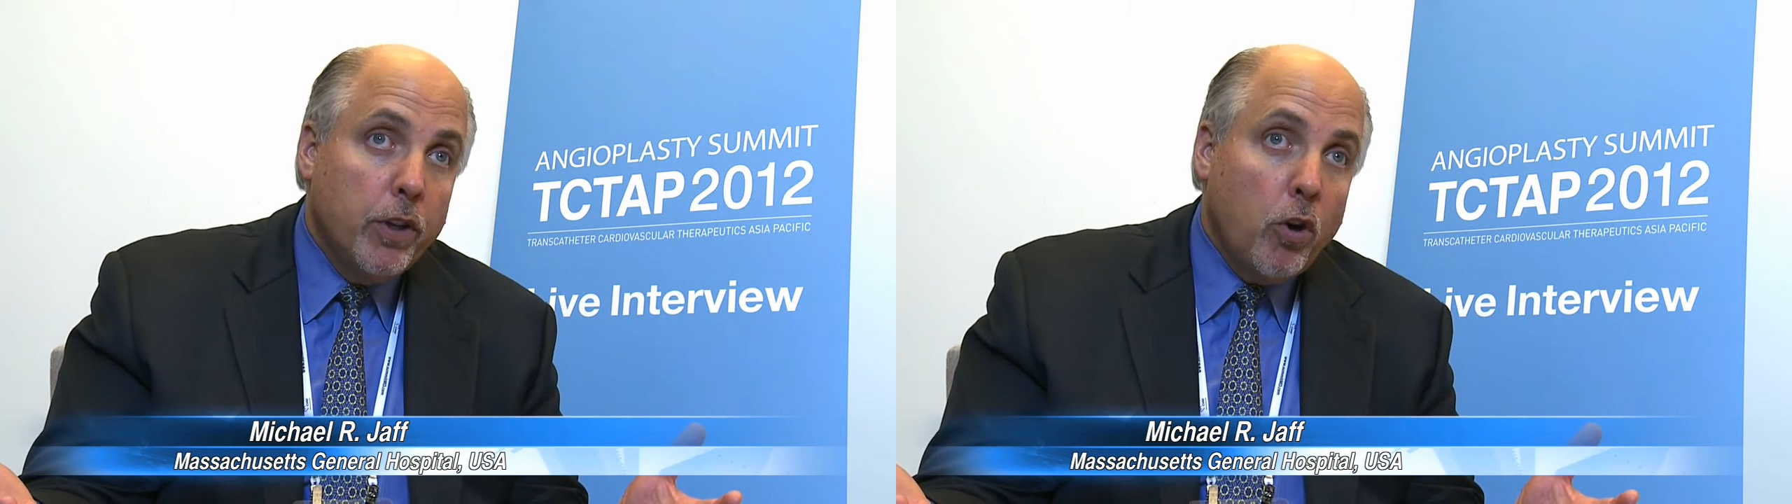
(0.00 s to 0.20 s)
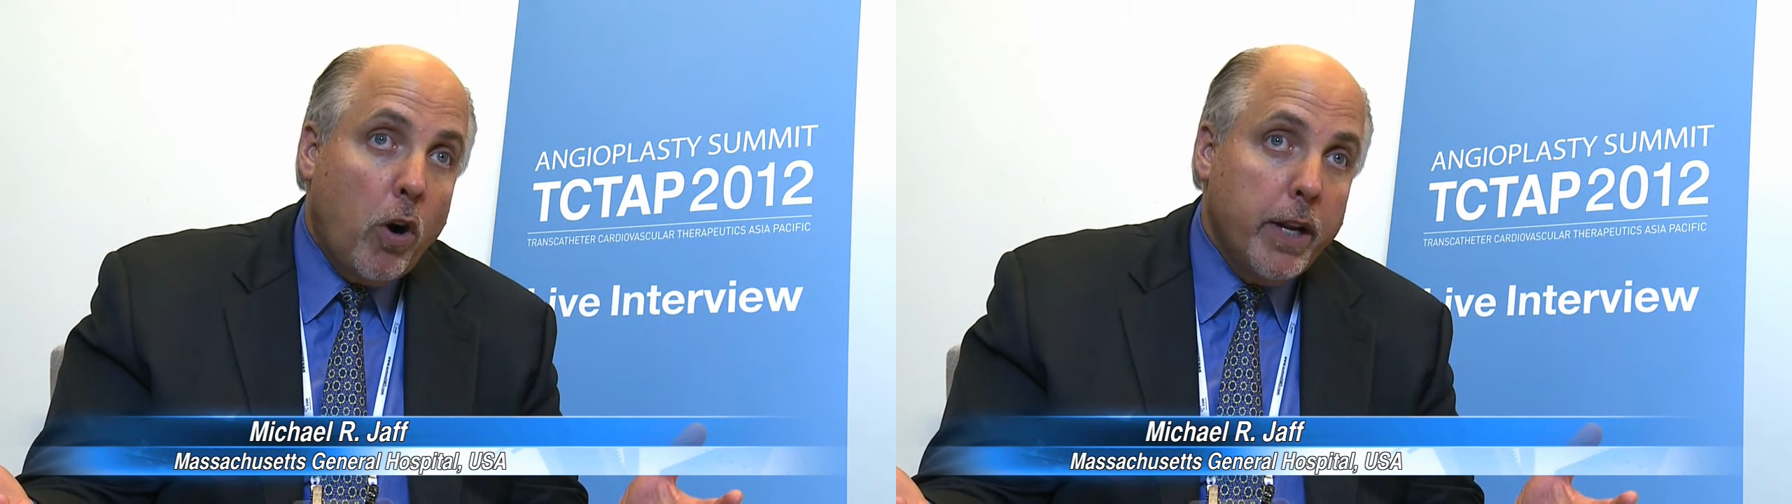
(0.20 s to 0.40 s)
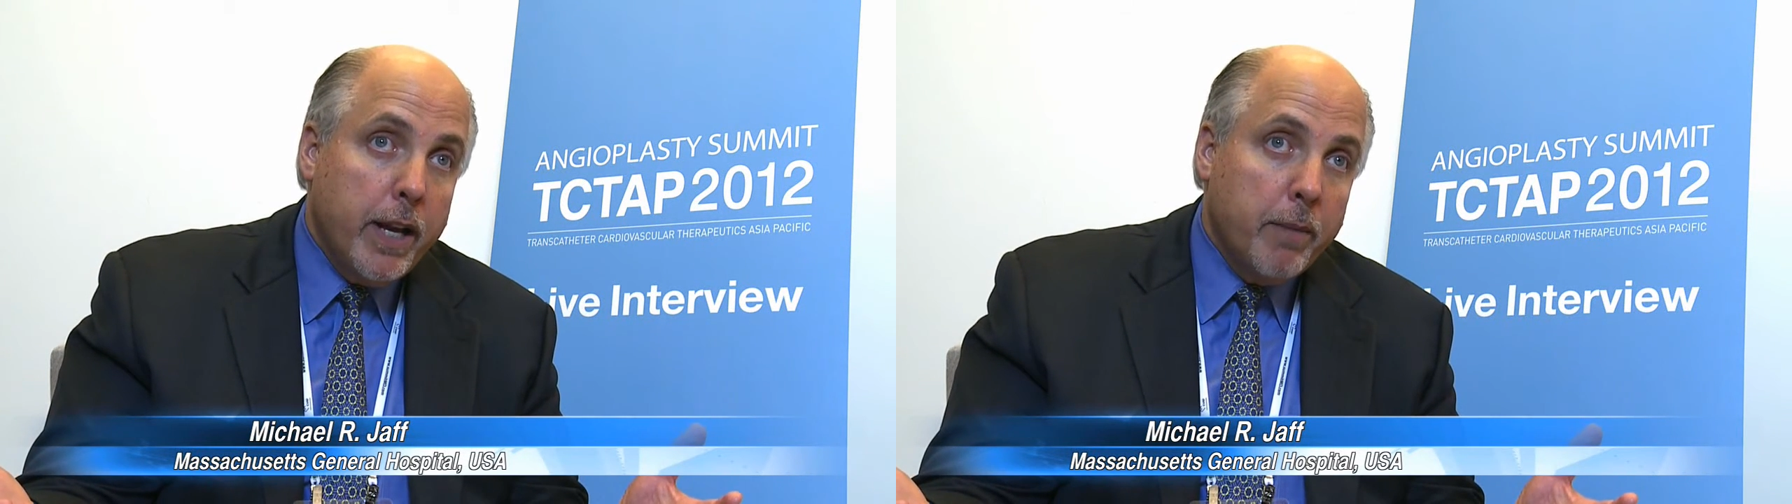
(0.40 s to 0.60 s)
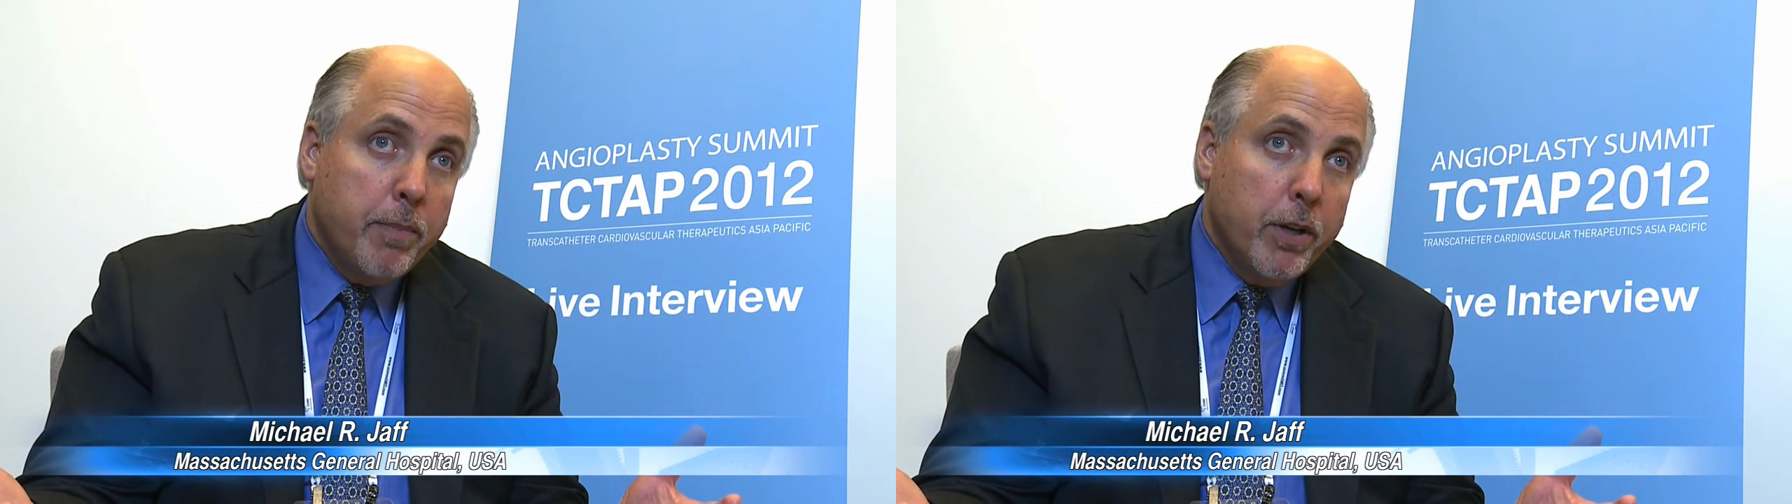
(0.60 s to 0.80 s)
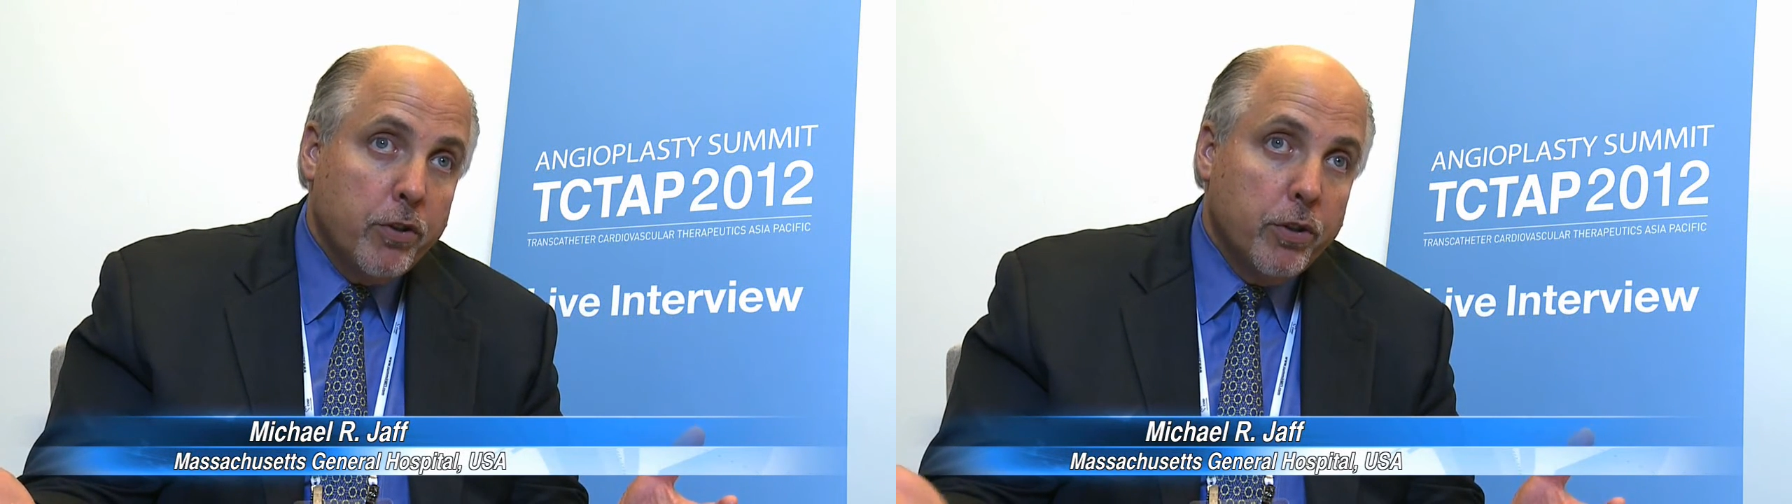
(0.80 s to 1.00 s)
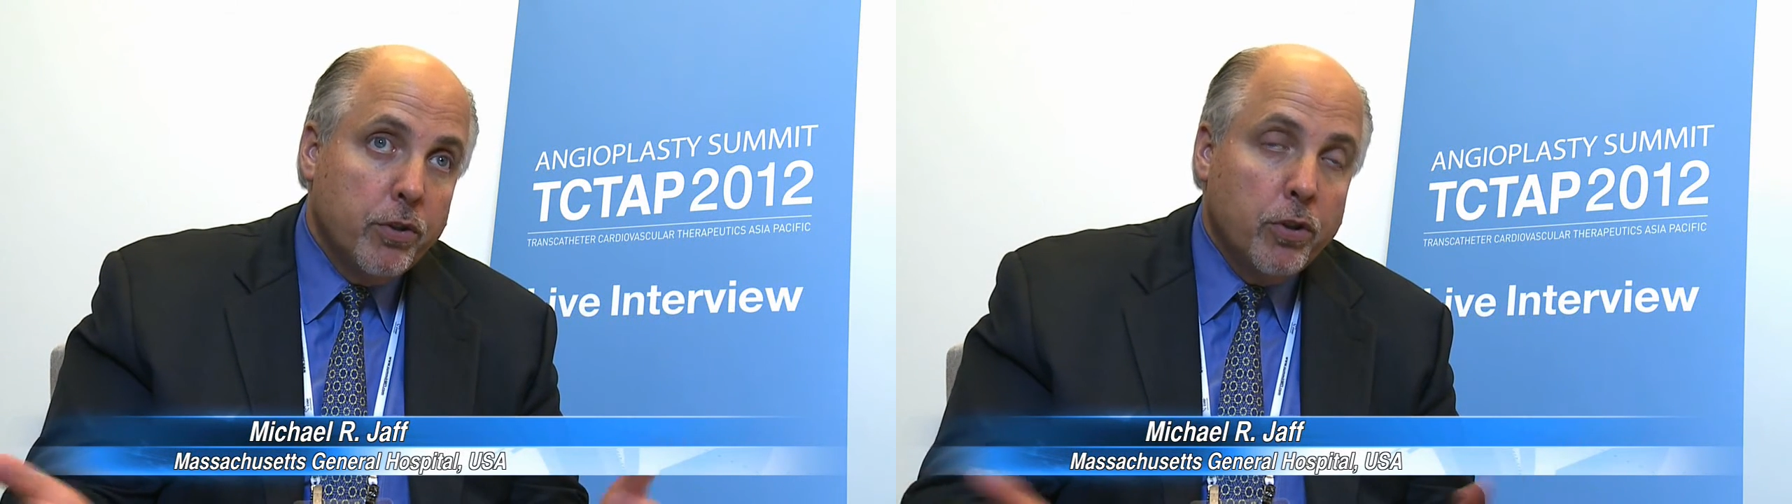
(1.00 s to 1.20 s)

the cardiac patient.